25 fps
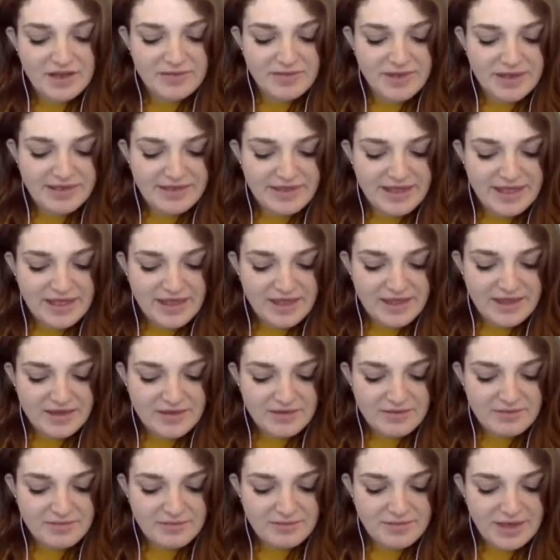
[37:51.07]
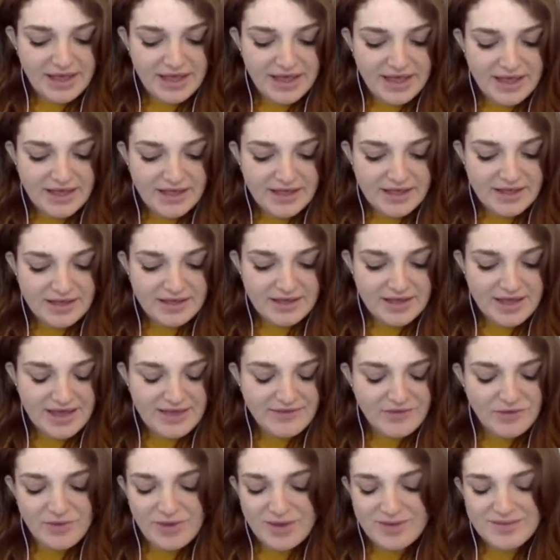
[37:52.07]
And then I
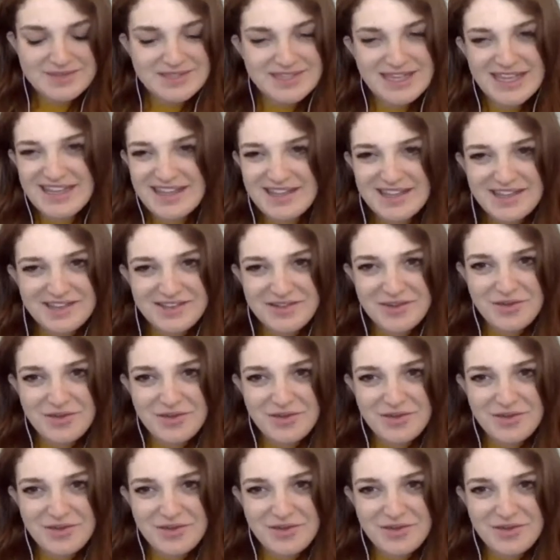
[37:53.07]
have a website.